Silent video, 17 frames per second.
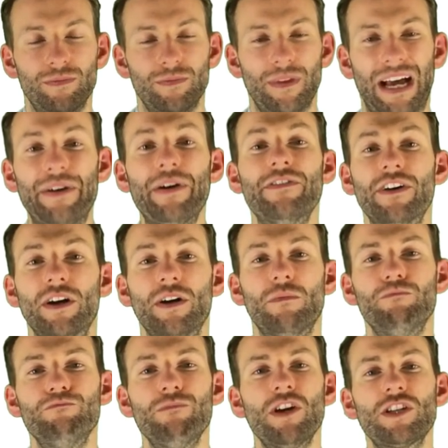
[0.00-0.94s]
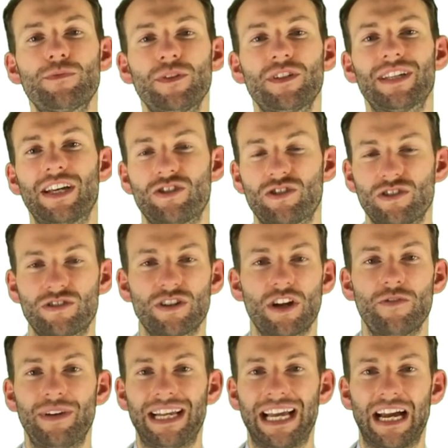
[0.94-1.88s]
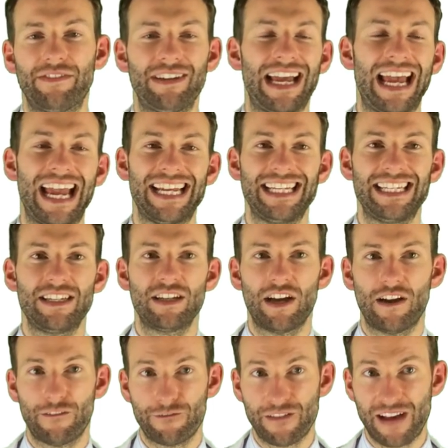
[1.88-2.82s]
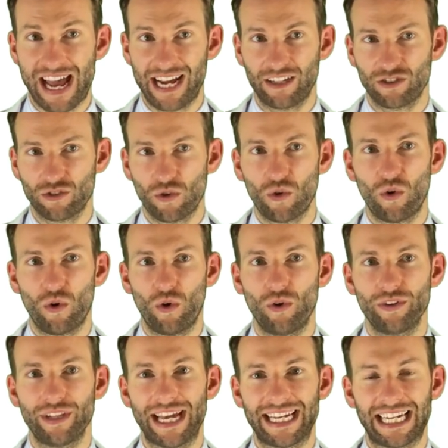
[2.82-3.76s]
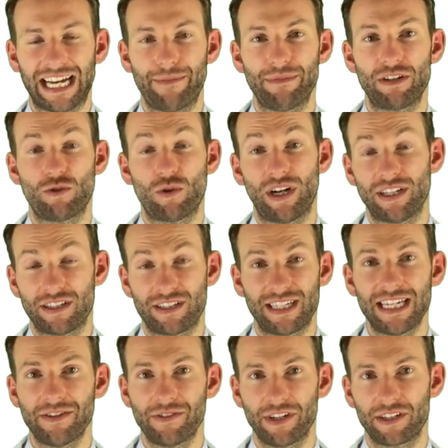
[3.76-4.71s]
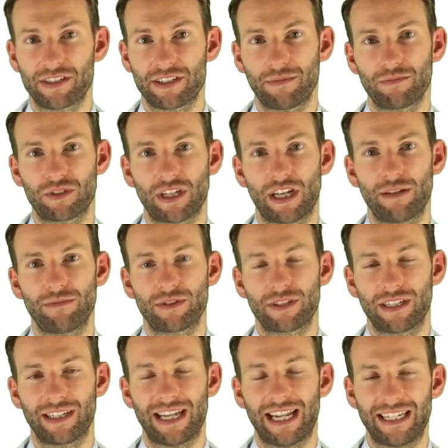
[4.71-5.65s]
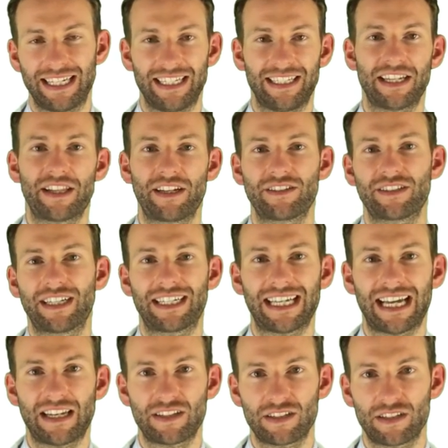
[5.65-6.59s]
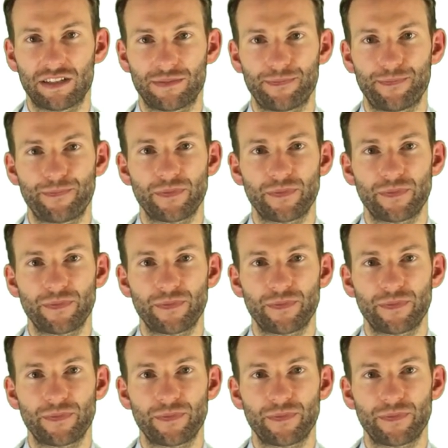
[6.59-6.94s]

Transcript: However, most mutations don't really have any effect, or they can be quite serious sometimes, and they lead to things like cancers.